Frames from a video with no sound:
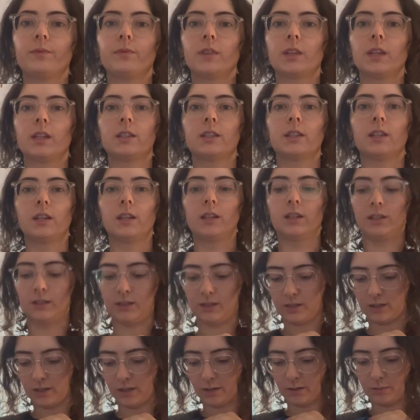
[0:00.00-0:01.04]
This is
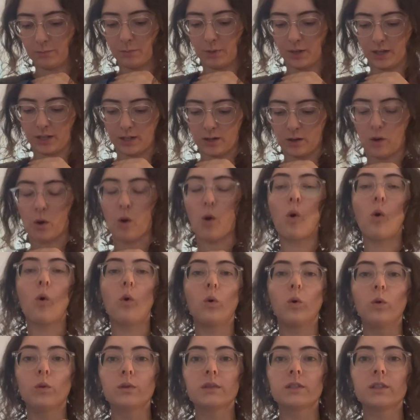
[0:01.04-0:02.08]
the
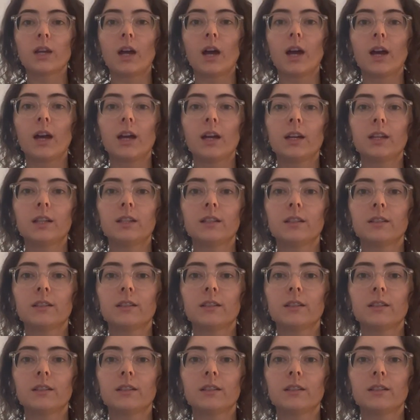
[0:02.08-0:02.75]
buttonhole side.